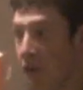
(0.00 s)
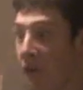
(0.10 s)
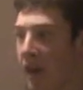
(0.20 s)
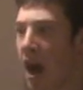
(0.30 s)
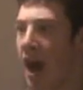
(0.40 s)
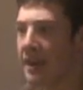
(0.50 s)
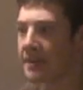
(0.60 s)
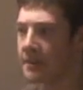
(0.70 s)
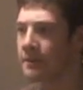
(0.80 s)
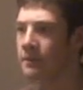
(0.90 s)
You
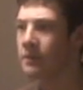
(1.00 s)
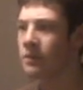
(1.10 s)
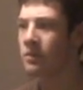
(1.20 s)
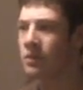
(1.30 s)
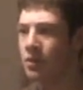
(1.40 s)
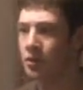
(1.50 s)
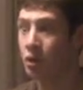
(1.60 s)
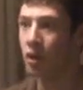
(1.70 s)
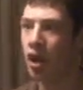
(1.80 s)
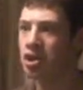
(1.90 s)
forgot.
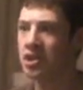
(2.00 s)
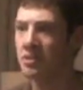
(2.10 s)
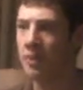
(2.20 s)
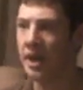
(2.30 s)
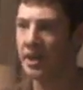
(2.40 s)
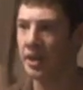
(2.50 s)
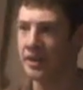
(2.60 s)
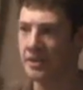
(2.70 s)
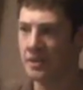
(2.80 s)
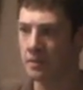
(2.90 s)
You're allergic to Mike and
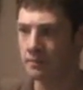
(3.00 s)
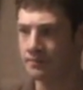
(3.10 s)
Ike's.